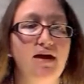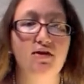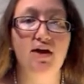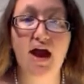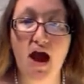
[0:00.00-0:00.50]

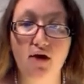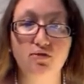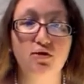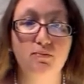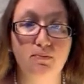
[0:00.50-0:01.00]
matter how
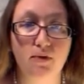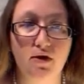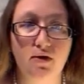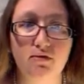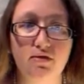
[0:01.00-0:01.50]
you
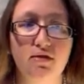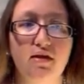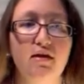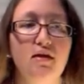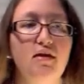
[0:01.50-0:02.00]
birth.
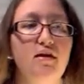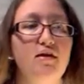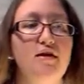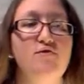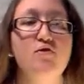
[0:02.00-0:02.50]

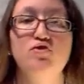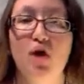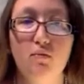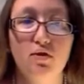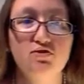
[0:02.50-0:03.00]
If you
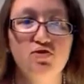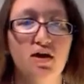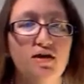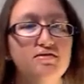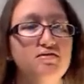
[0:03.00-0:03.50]
don't want
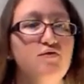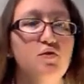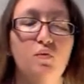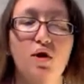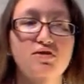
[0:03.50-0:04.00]
drugs, if
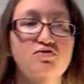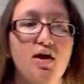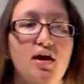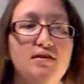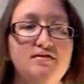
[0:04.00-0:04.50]
you want
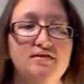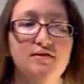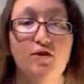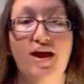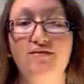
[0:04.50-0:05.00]
drugs,
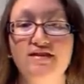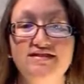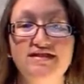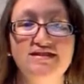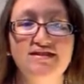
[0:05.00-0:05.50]
if you're having a
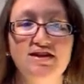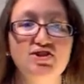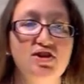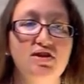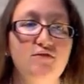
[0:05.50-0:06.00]

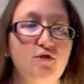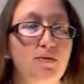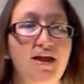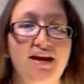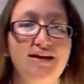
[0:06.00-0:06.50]
C-section, if you're
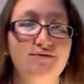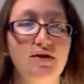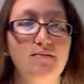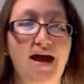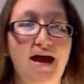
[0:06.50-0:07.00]
planning a
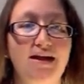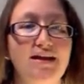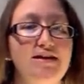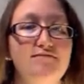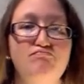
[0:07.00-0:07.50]
VBAC,
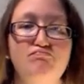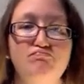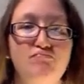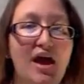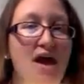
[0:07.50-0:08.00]

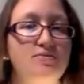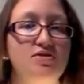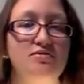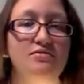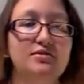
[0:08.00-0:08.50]

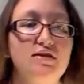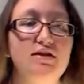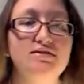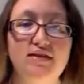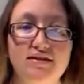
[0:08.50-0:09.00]

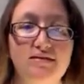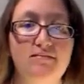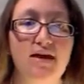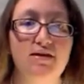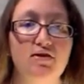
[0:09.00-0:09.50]
absolutely doesn't
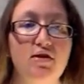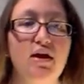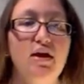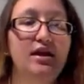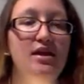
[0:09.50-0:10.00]
matter.
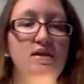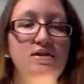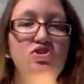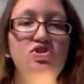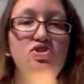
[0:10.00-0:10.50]
It
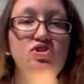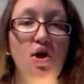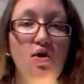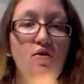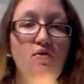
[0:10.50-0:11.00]
is
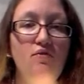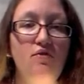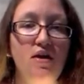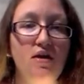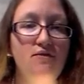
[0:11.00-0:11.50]
so
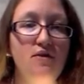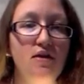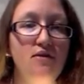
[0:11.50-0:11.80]
very